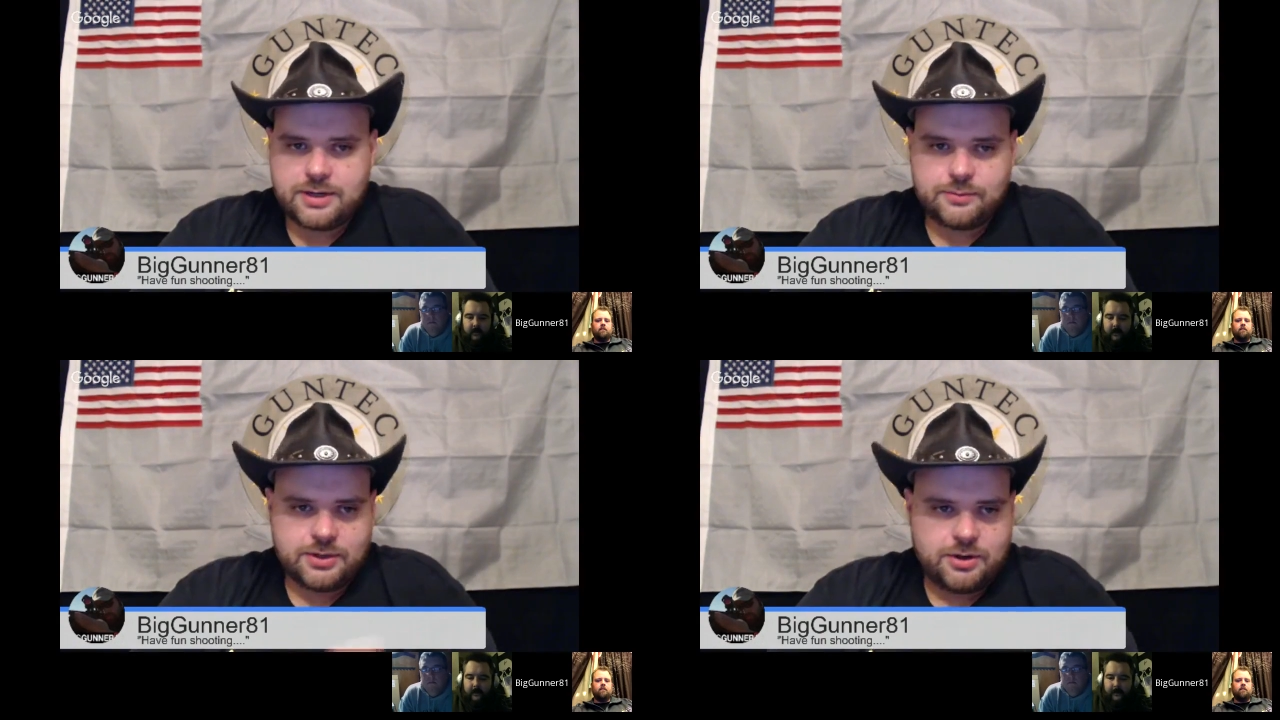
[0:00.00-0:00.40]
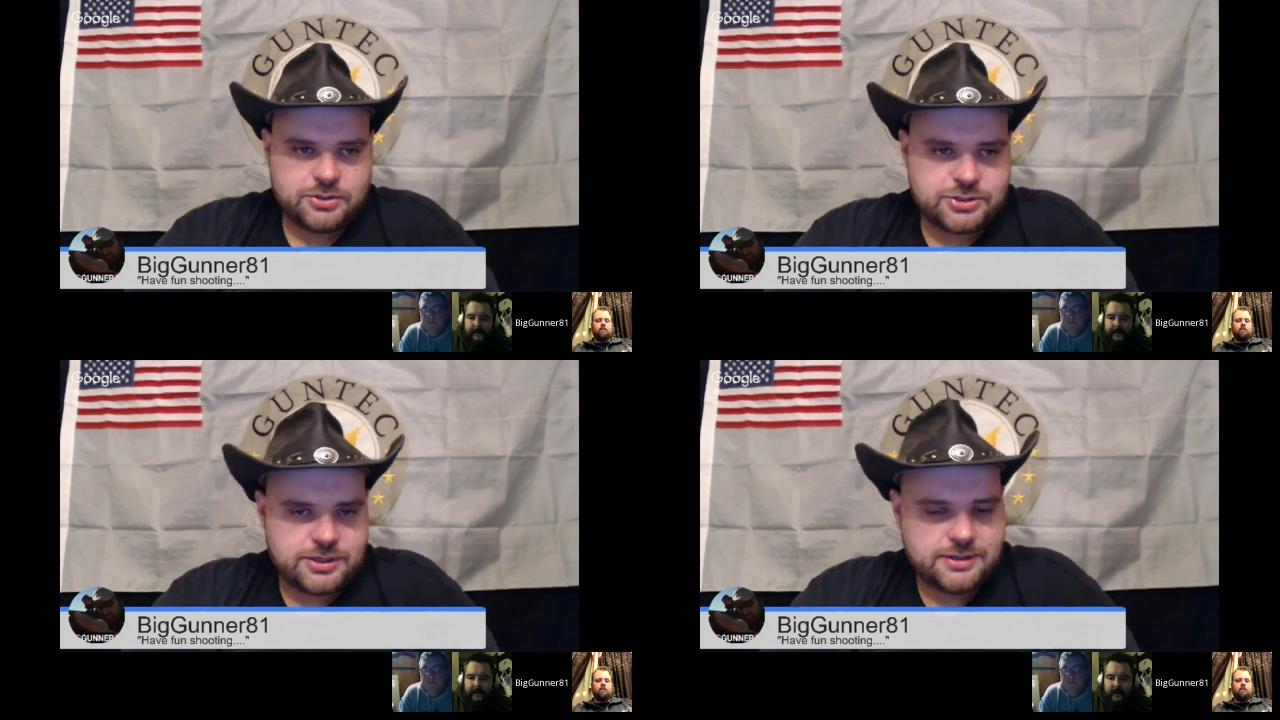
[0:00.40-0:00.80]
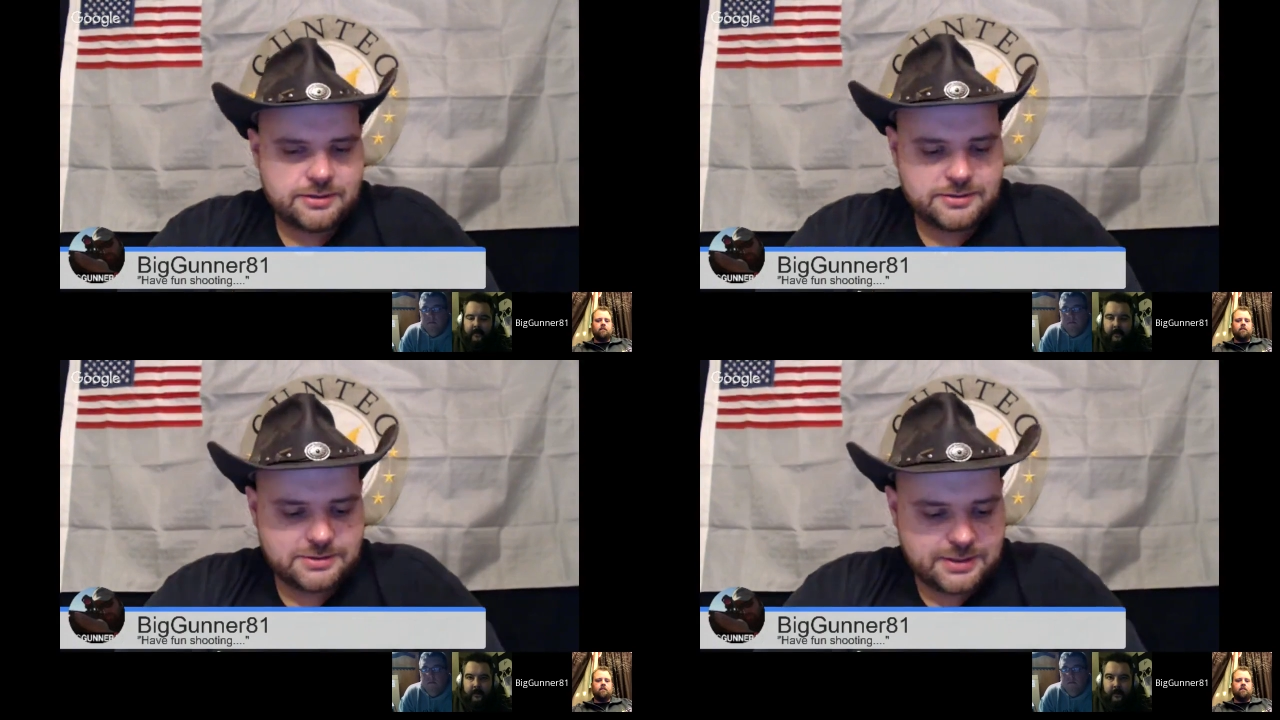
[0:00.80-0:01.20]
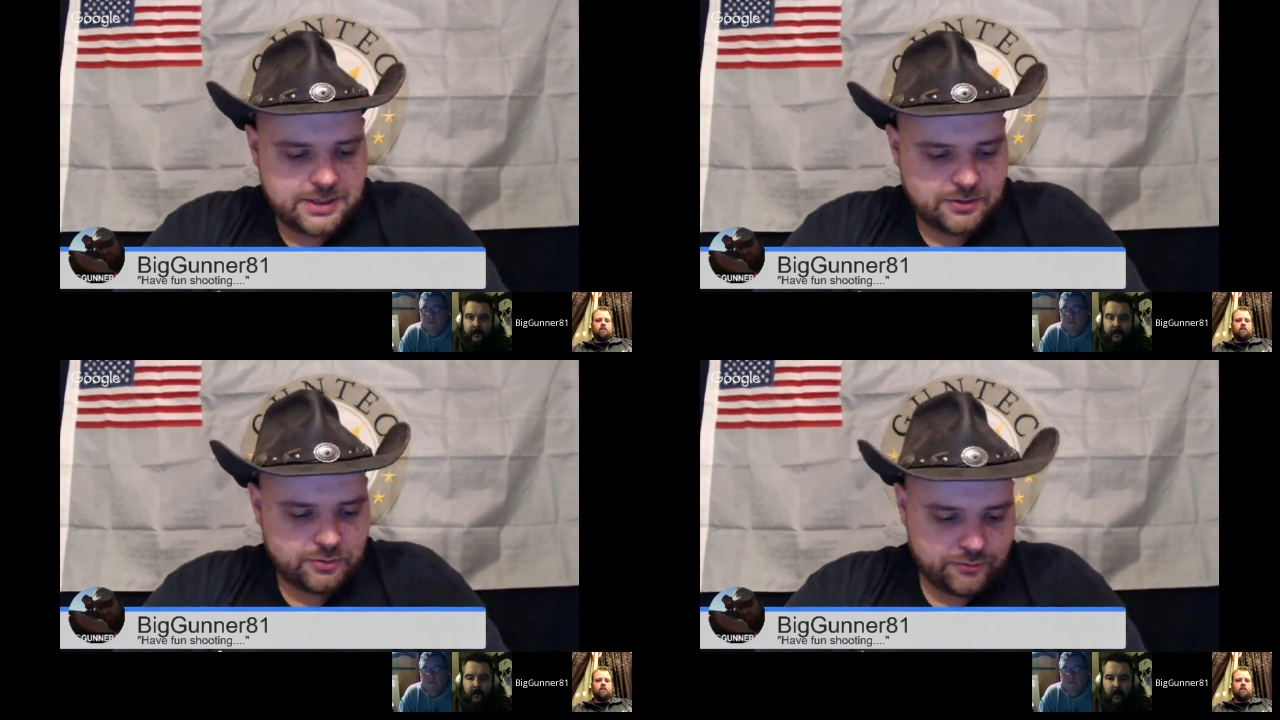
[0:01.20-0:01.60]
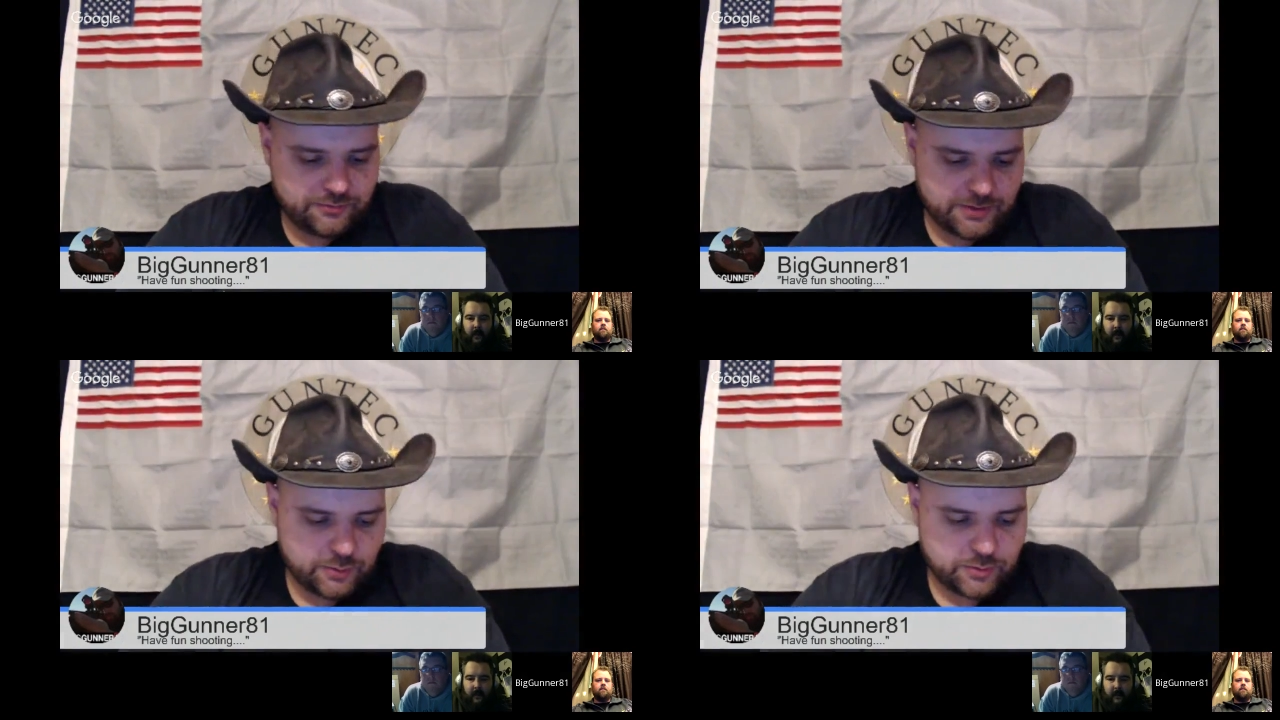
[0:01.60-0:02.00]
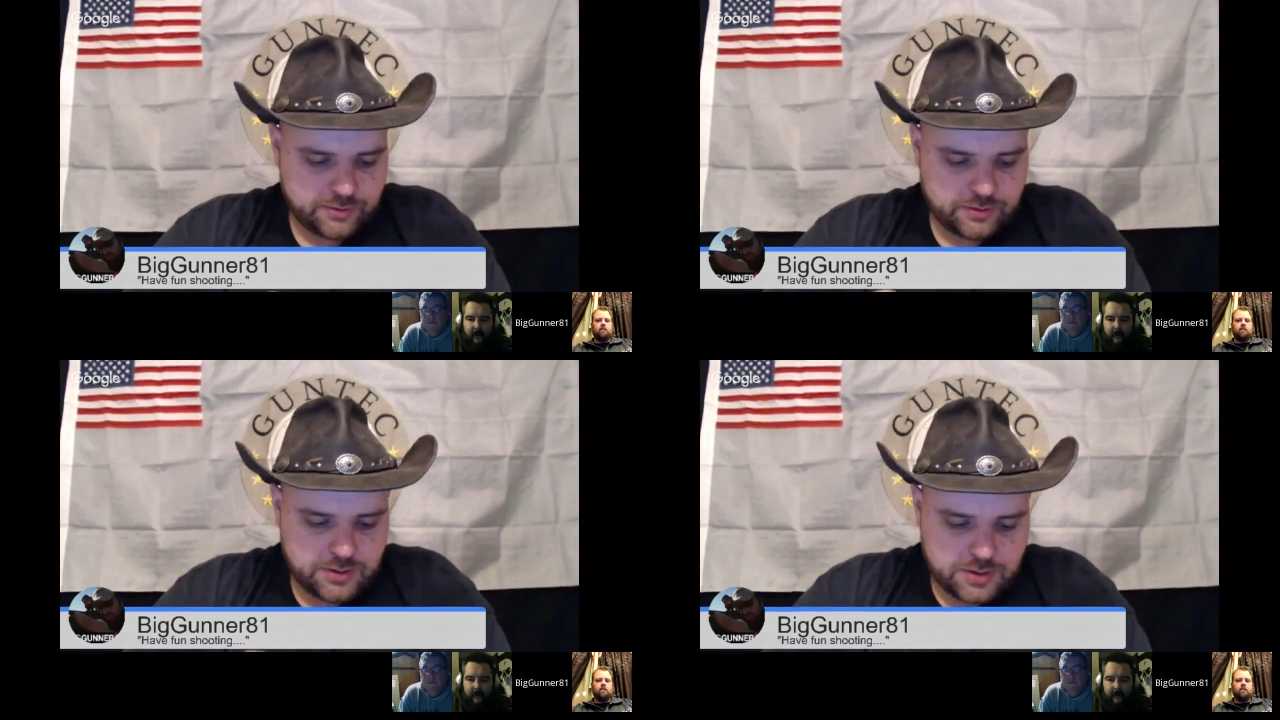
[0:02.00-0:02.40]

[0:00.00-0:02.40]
We can all share ideas and kind of grow from there with it.